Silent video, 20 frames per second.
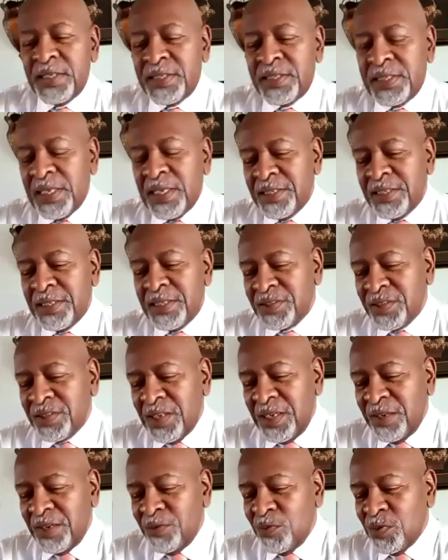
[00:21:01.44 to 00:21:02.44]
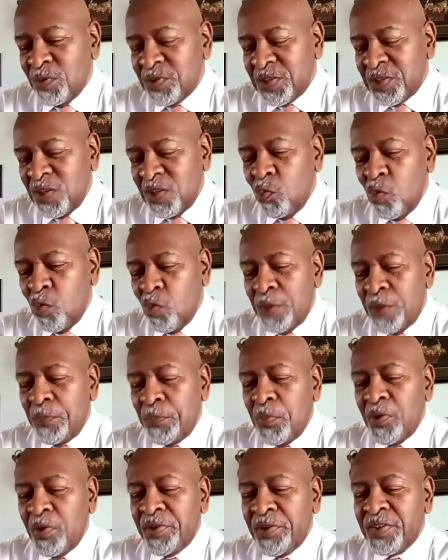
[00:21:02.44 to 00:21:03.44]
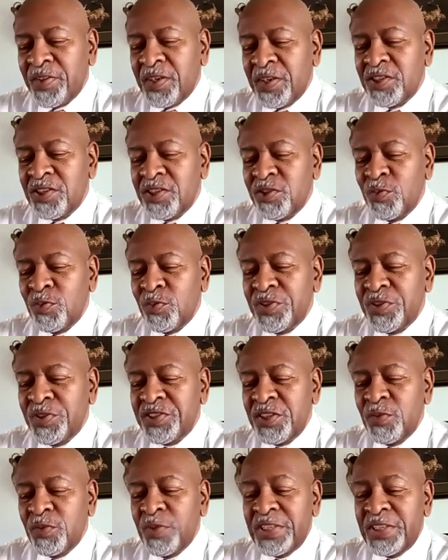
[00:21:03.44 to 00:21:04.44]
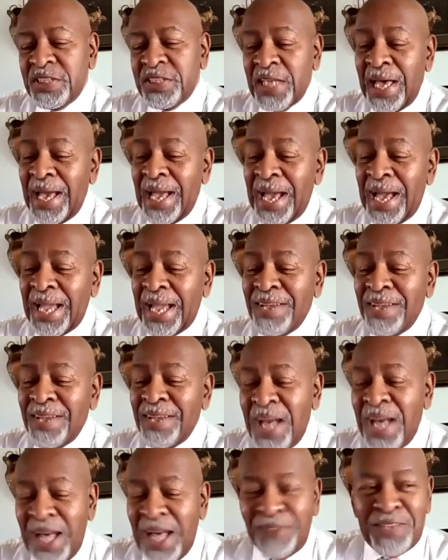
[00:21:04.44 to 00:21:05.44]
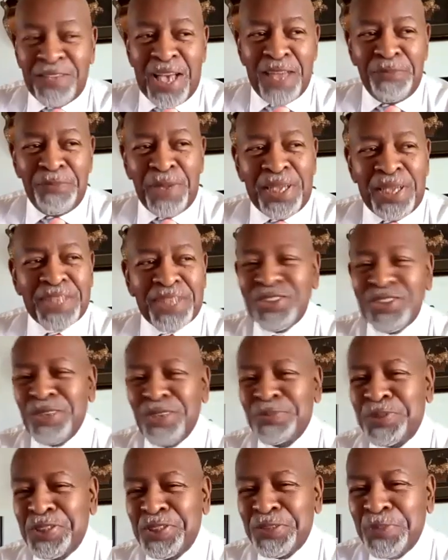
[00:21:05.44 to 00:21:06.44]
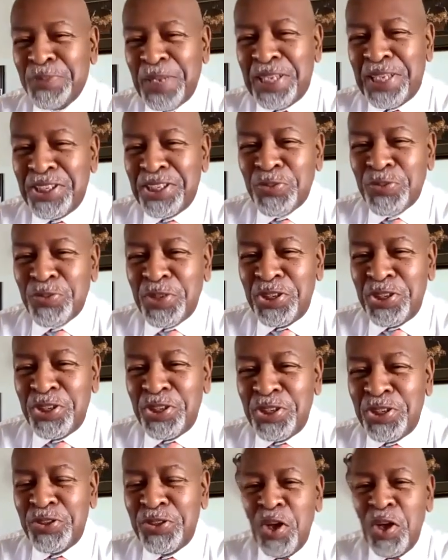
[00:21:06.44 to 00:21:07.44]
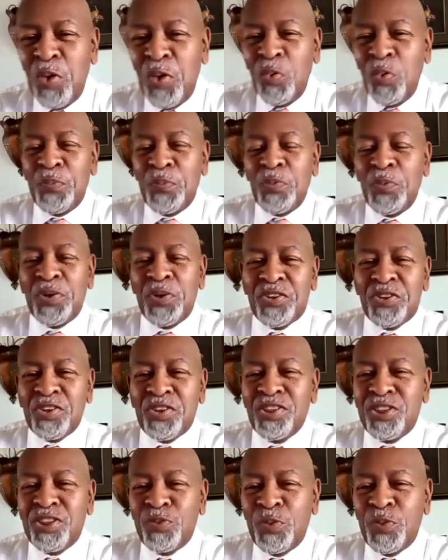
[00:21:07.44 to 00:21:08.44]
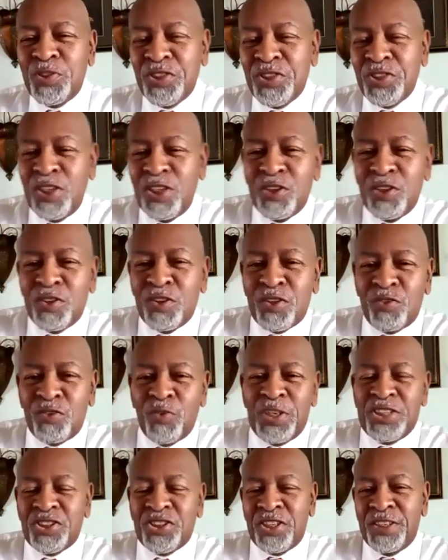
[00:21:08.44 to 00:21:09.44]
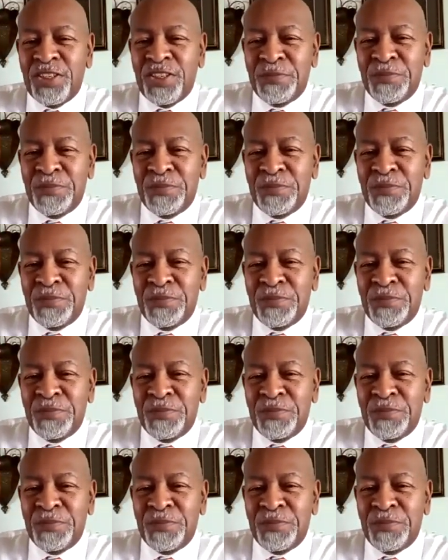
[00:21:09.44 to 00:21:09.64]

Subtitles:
us once again, what part of the country was he raised in? I have got my assumptions, but I just want to hear you say, what part of the country was he raised in?